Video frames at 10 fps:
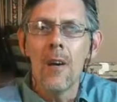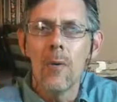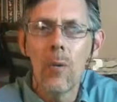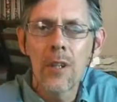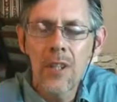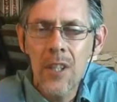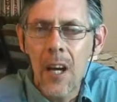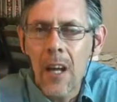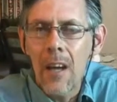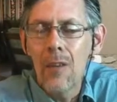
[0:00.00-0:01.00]
will
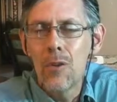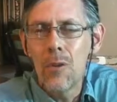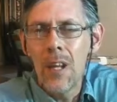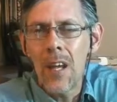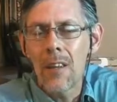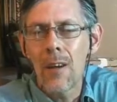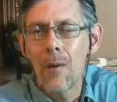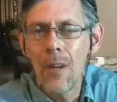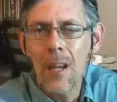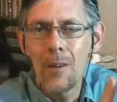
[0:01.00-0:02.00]
say unto death, O oh,
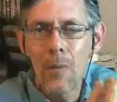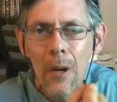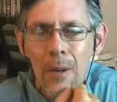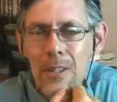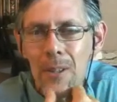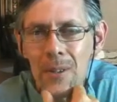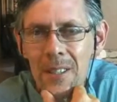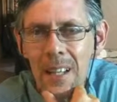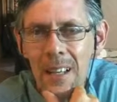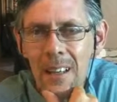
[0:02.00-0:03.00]
death, where is your
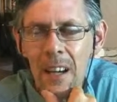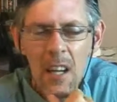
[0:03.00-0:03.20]
sting?